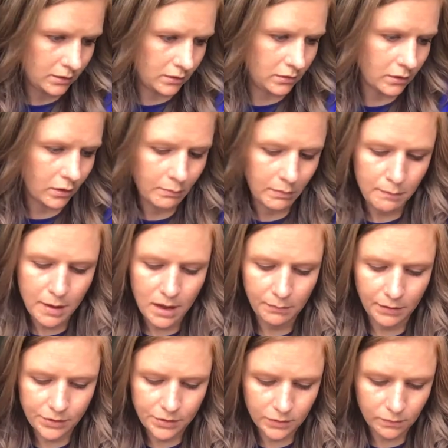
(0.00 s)
Y'all, my baby
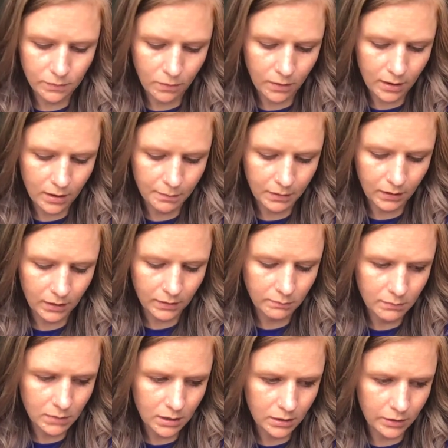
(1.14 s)
just woke up. I got the
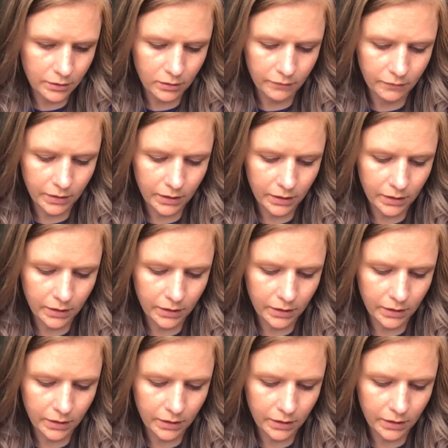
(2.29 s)
monitor over here.